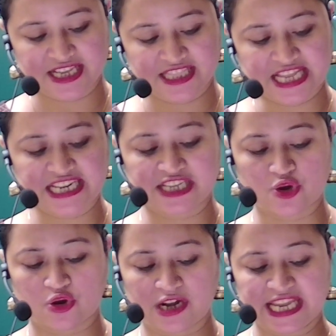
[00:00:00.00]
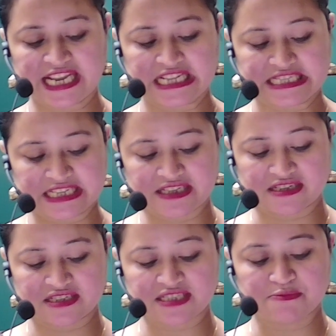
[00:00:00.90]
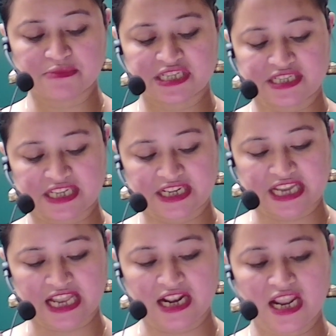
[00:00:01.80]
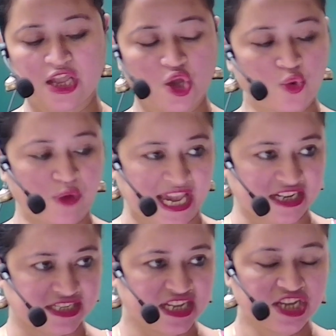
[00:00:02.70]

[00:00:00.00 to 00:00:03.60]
Then it only considers material wealth.